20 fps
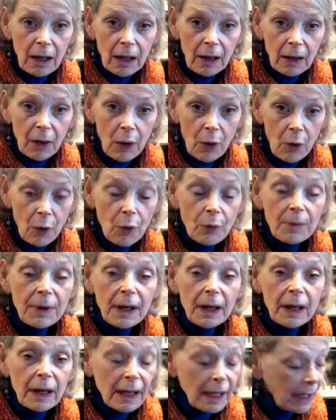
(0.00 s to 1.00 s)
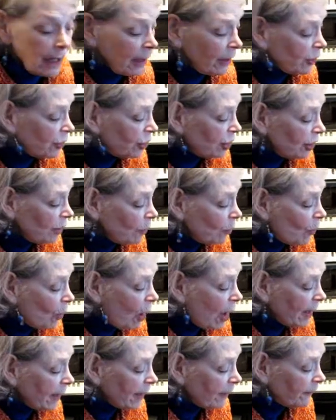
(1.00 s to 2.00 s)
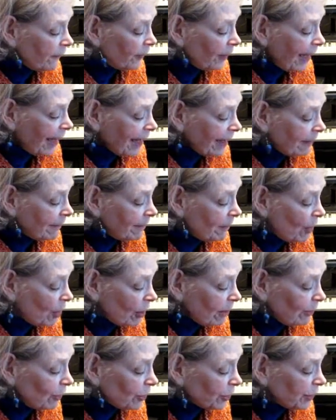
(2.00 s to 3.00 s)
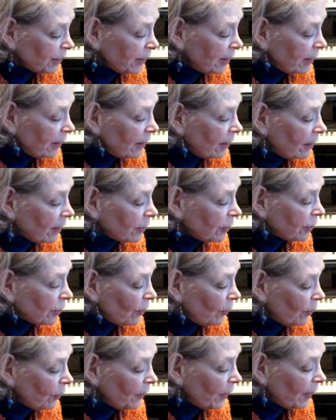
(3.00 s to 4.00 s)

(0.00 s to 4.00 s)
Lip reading: home, and she wanted flattened marbles in there so